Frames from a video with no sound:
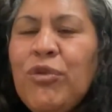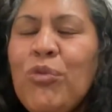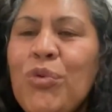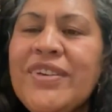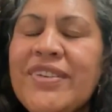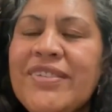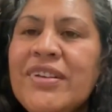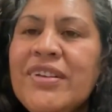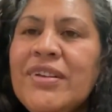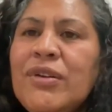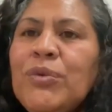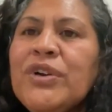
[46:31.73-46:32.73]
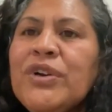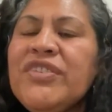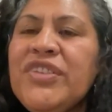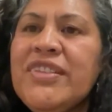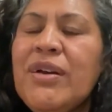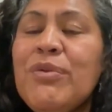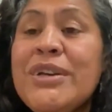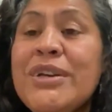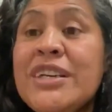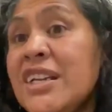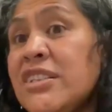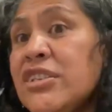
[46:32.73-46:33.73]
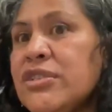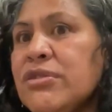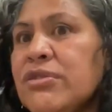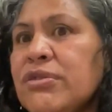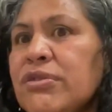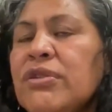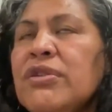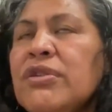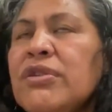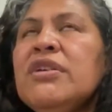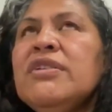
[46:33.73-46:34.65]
So what is the thing that we need to do